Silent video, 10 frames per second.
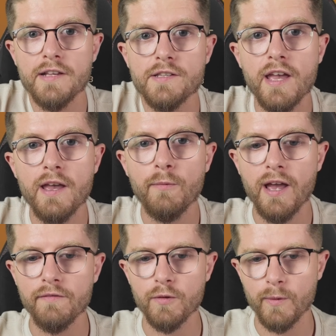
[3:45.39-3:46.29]
Okay, so here
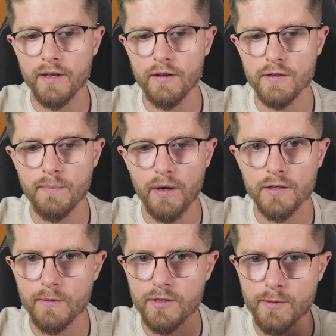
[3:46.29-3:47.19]
we have the Windows
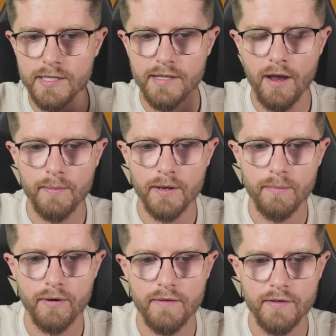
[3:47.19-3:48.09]
box, which we set up in
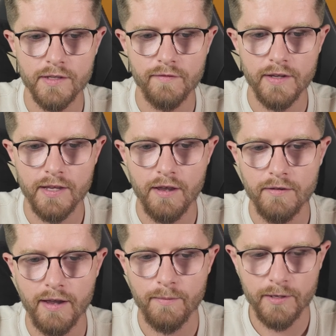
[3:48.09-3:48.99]
a previous
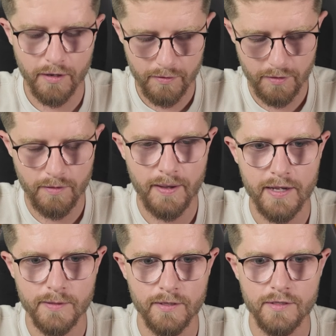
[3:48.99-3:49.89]
video, and we don't know the
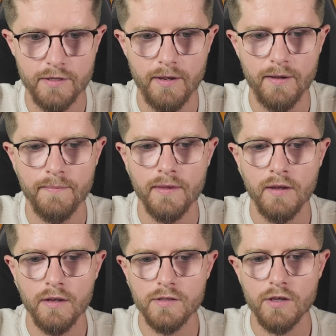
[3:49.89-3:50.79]
password to it.
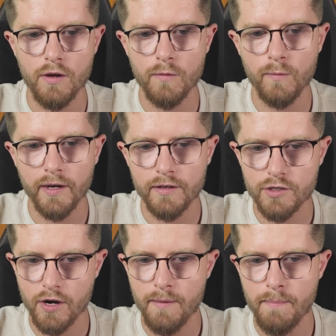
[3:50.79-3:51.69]
So we're going to
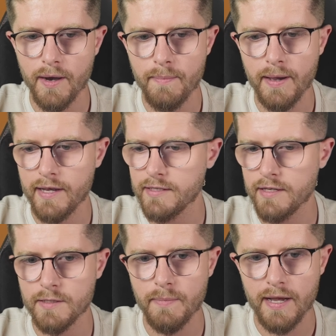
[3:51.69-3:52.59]
try and bypass
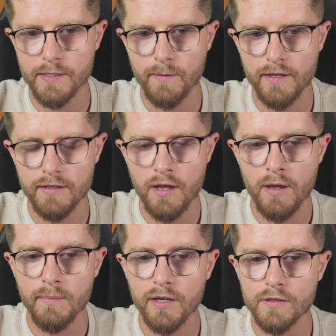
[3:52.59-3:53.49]
this password.
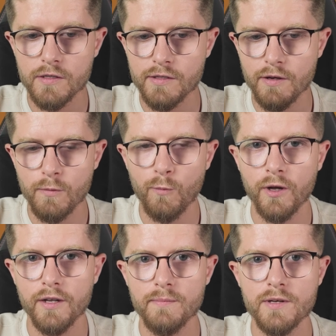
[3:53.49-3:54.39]
Because there's only
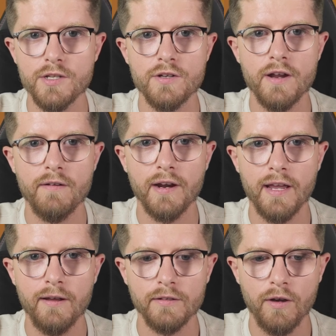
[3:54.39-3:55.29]
one administrator
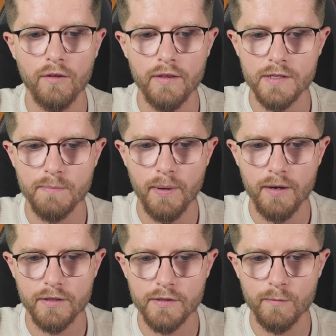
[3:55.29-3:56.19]
account on this
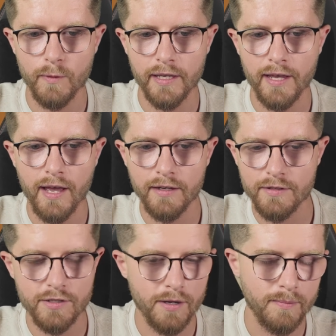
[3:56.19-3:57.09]
box, we
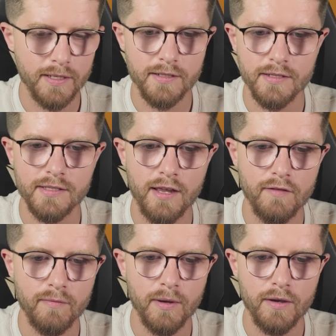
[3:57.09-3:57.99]
can't jump into
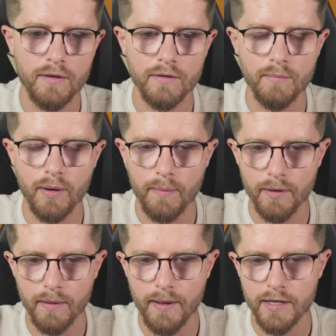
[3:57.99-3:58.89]
safe mode and
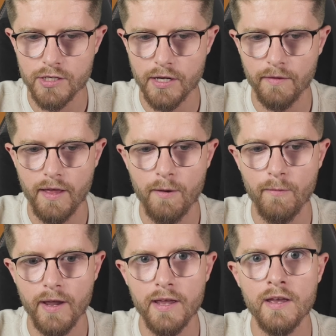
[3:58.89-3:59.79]
pop a command shell that
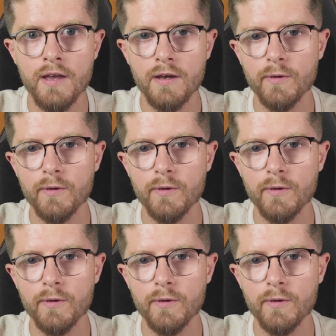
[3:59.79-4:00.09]
way.